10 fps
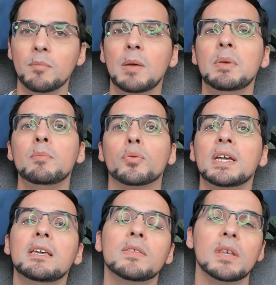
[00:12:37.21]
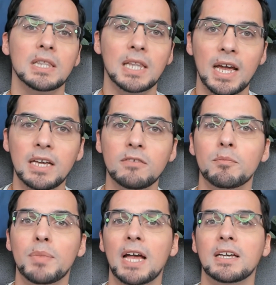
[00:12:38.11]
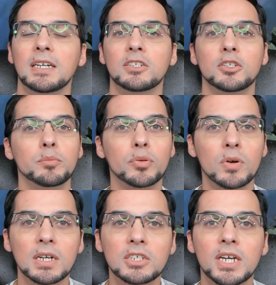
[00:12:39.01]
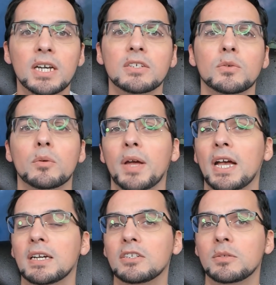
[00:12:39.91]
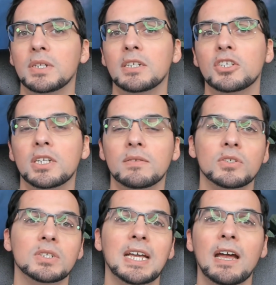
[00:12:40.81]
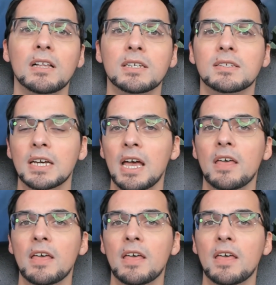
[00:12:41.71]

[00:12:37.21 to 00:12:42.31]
maybe breathe life back into projects or back into initiatives or talents